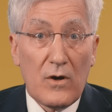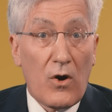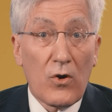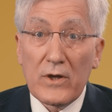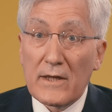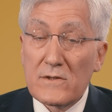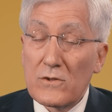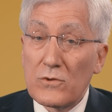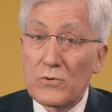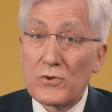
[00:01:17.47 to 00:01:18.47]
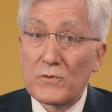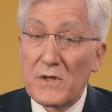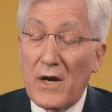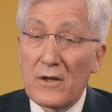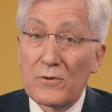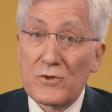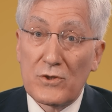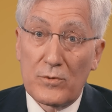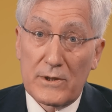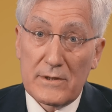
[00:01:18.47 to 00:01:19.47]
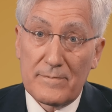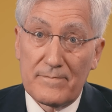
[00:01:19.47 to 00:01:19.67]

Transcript: All constitutional scholars knew it,